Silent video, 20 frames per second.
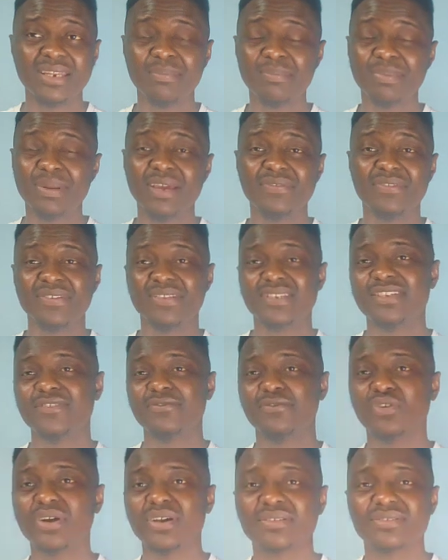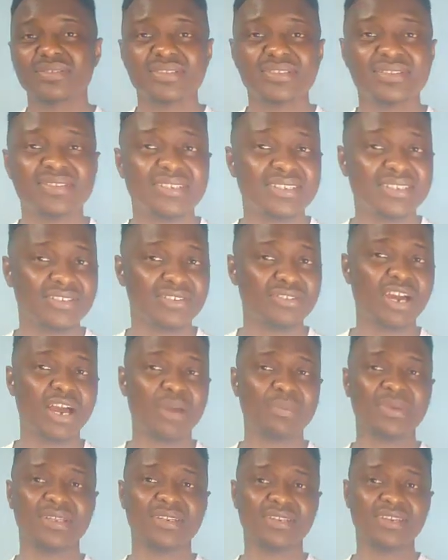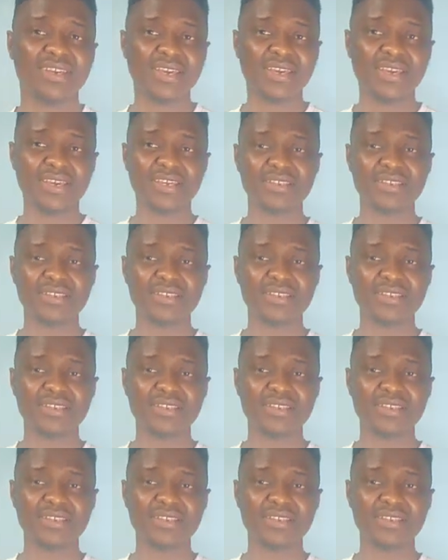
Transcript: the player of the season for Arsenal this season. You know what I mean?